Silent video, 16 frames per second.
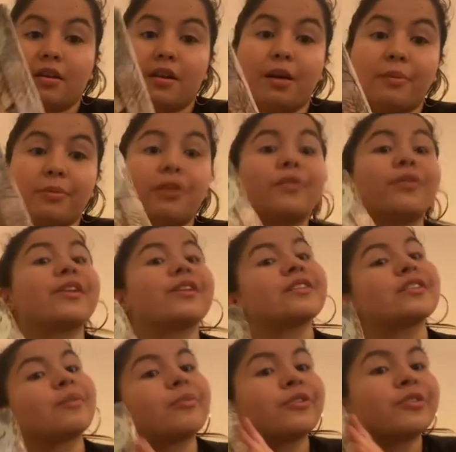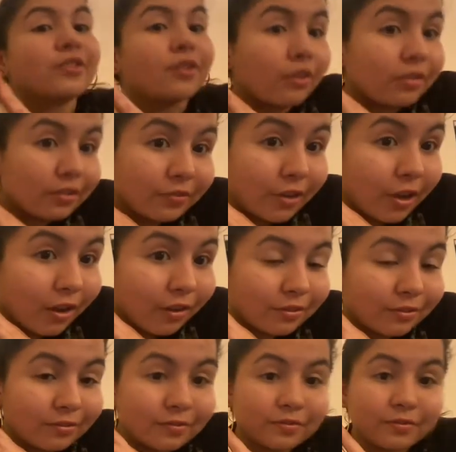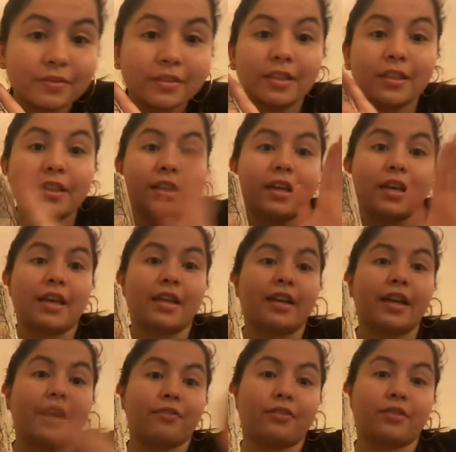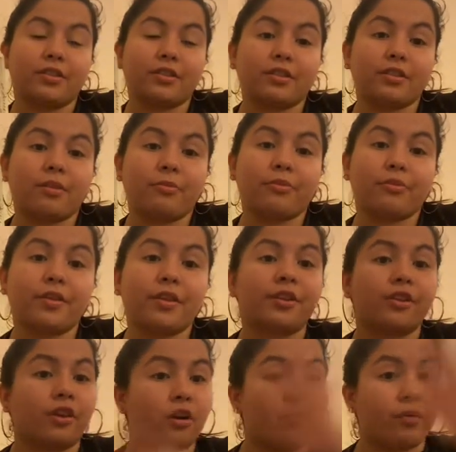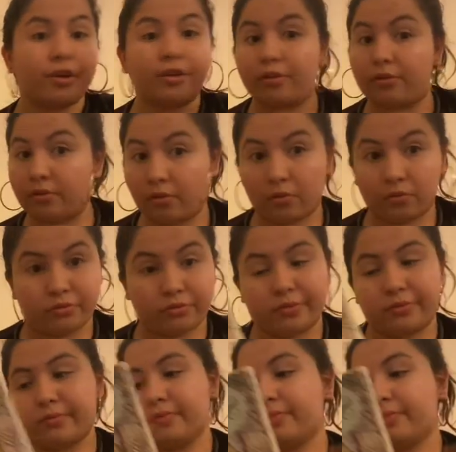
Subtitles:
gonna read the summary to all of y'all, and then after the summary, you already know the whole drill,